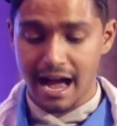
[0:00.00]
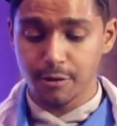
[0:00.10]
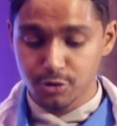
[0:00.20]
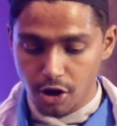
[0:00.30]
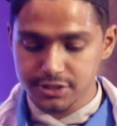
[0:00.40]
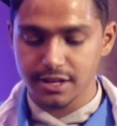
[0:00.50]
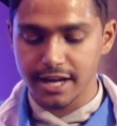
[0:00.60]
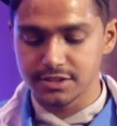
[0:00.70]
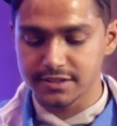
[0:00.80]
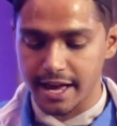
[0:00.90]
I would also
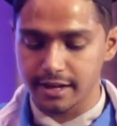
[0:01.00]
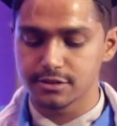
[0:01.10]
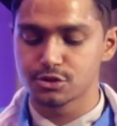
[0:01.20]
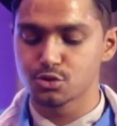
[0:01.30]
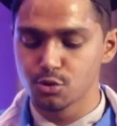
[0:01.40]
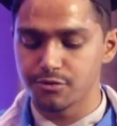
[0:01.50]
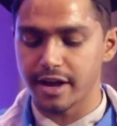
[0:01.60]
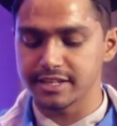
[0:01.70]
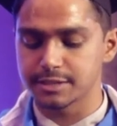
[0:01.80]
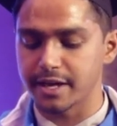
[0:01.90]
like to thank the two
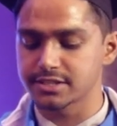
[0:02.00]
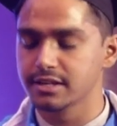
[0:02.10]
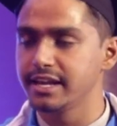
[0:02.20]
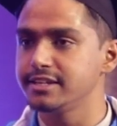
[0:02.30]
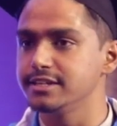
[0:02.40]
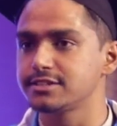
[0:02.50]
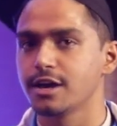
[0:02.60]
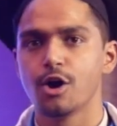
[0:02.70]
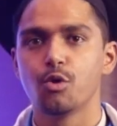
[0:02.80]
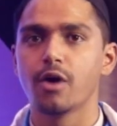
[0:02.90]
very special
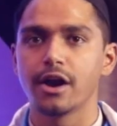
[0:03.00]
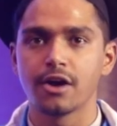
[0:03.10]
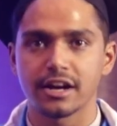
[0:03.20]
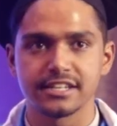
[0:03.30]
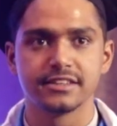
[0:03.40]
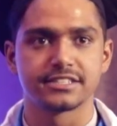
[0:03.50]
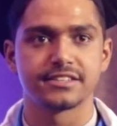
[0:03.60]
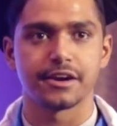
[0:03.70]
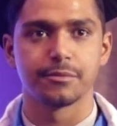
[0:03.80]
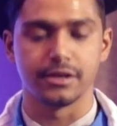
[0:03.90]
ladies who are not in this
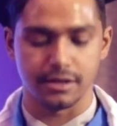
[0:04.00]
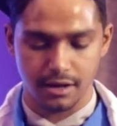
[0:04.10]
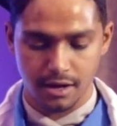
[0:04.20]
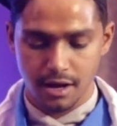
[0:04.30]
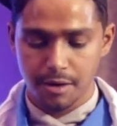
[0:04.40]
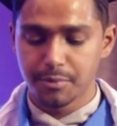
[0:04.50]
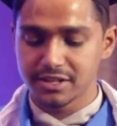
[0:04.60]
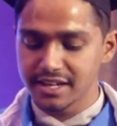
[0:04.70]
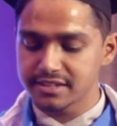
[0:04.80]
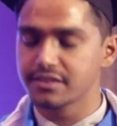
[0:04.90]
ceremony,
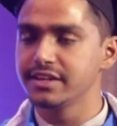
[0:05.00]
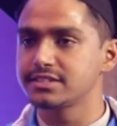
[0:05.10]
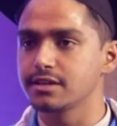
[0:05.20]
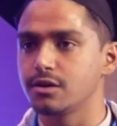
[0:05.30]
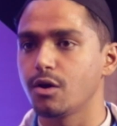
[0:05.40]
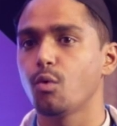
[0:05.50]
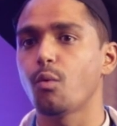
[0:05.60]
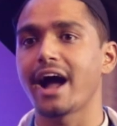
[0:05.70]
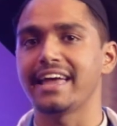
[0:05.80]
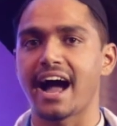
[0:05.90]
but they're the reason
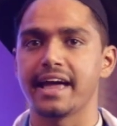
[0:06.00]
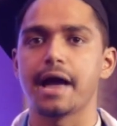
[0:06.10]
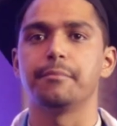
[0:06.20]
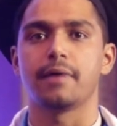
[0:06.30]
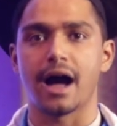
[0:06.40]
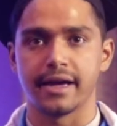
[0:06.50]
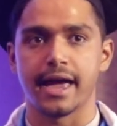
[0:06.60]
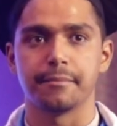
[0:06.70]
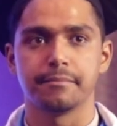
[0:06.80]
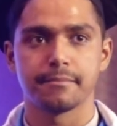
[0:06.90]
why I
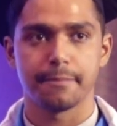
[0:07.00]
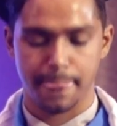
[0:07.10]
am.